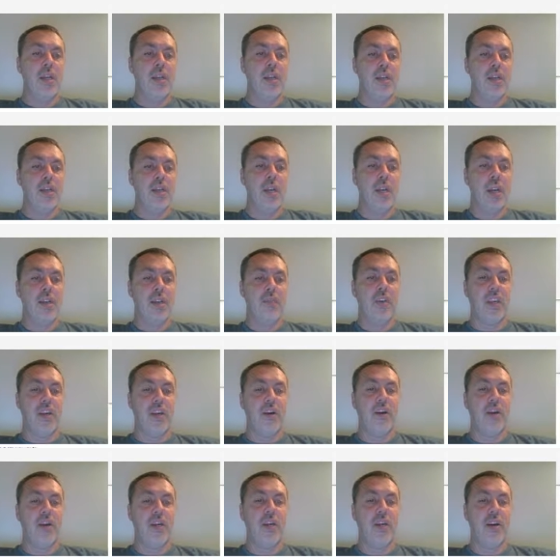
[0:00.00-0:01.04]
The second
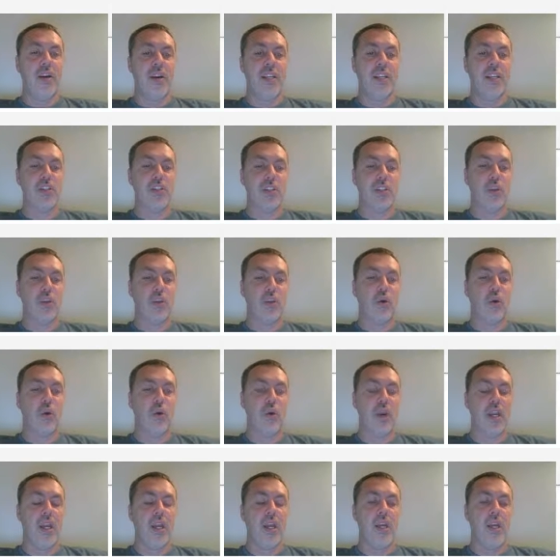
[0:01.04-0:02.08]
video here, it is a little
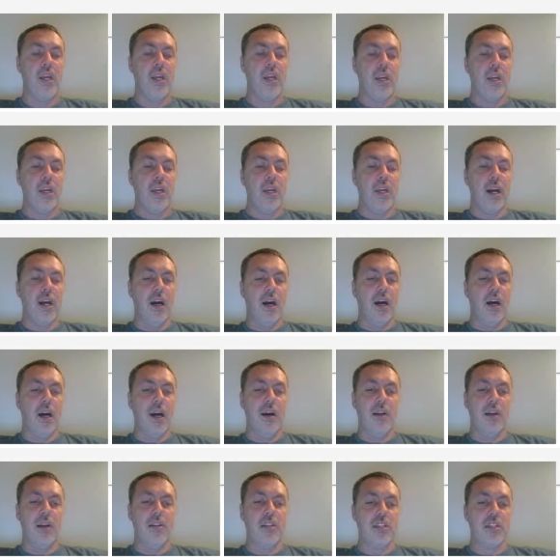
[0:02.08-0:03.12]
corny,
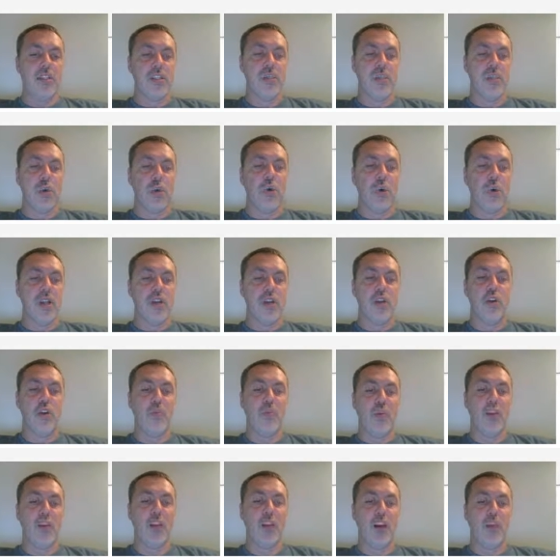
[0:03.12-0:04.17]
just some corny
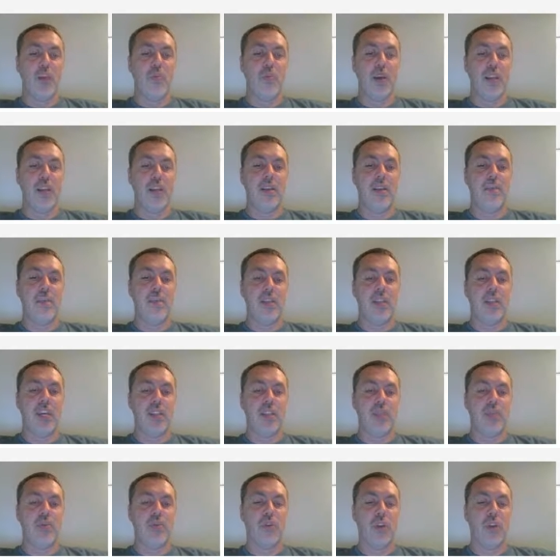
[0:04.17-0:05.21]
humor there, but
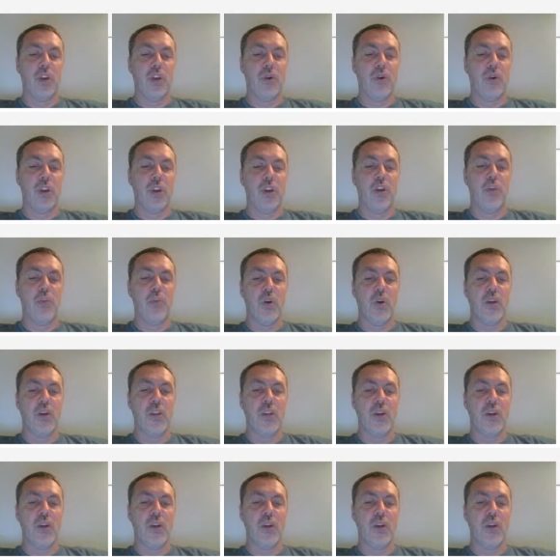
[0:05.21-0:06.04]
get through the corny humor.